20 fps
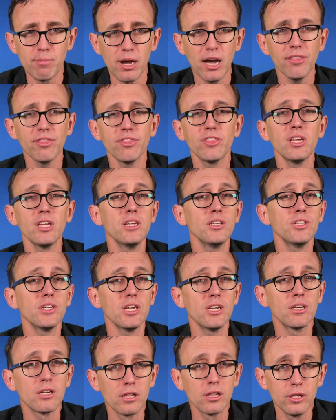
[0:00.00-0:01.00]
but these
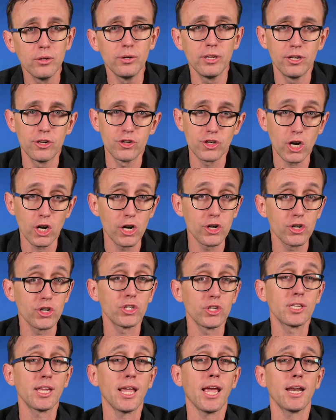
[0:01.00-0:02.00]
included
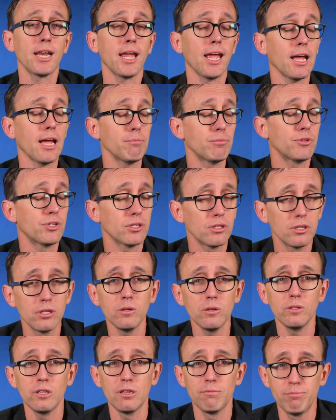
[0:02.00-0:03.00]
chargers can
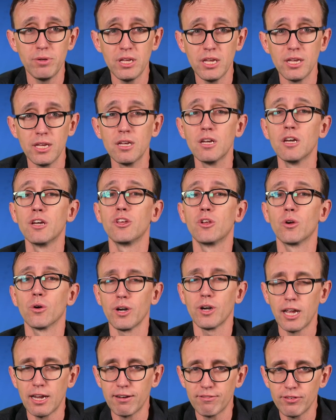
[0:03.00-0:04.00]
absolutely be
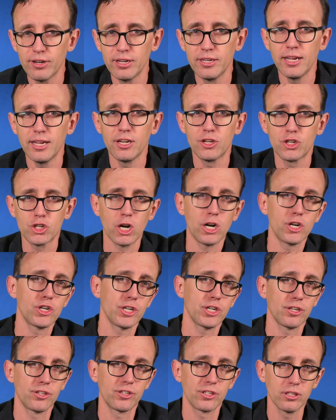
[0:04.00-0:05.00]
your everyday
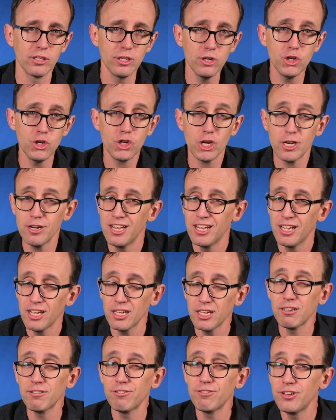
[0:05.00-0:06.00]
charging solution
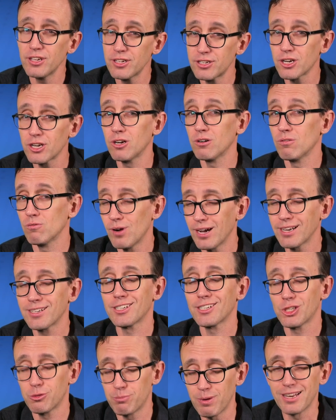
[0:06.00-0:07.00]
if you don't want
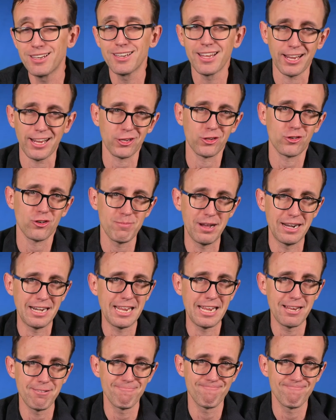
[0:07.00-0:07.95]
to spend extra money.